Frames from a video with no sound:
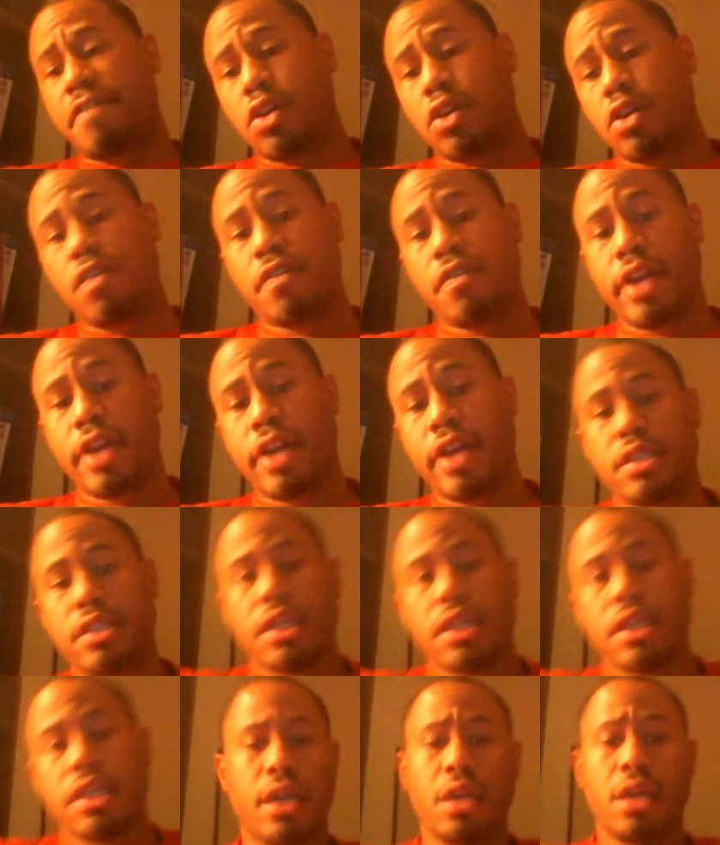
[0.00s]
is over. It's
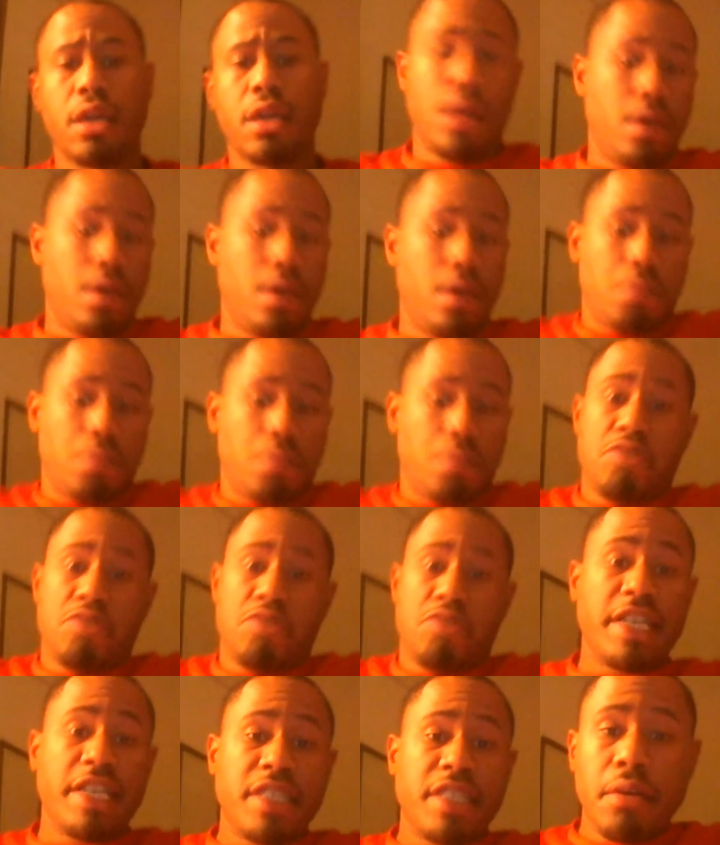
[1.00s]
like you
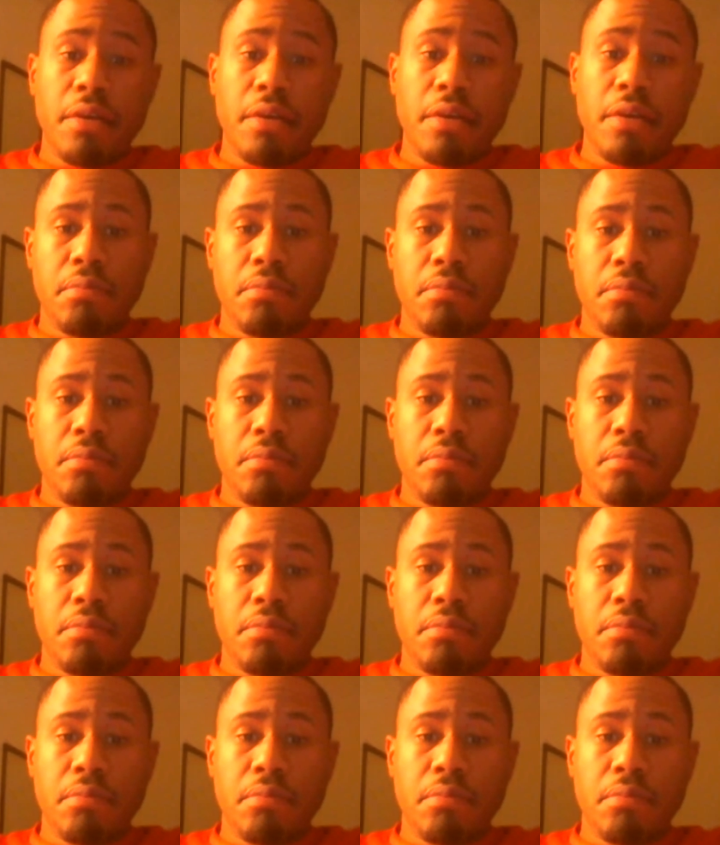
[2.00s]
messed up.